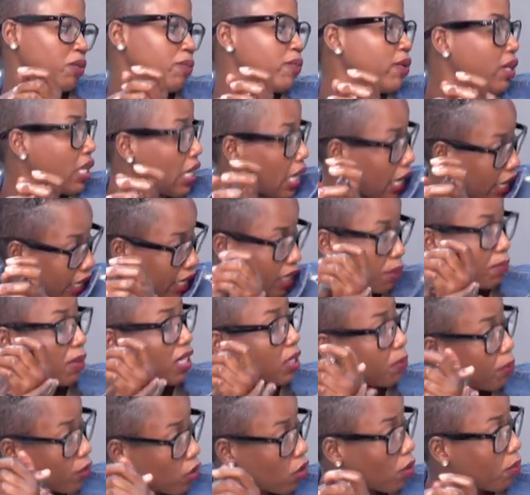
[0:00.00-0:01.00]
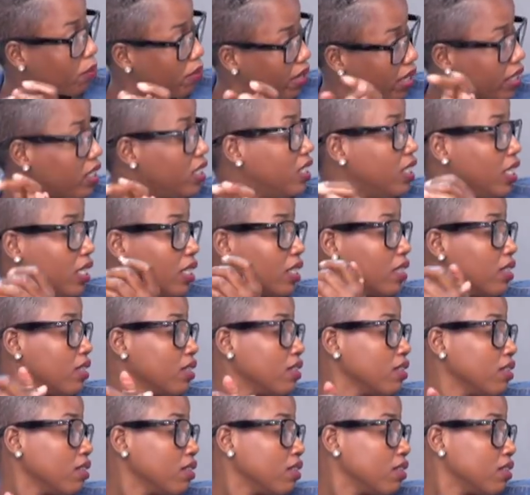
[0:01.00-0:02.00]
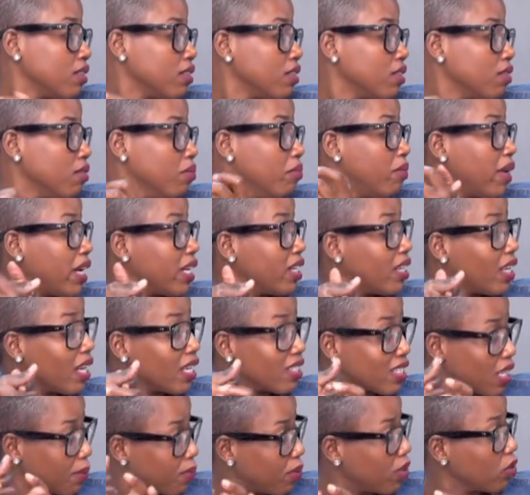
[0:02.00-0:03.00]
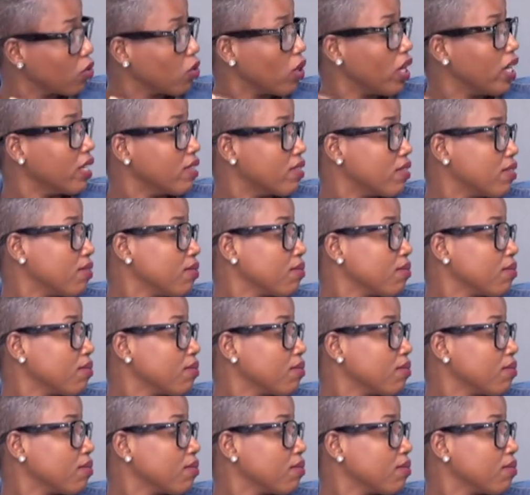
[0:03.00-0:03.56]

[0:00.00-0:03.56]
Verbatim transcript: not be like, it might be your bad day. Bad days happen to us.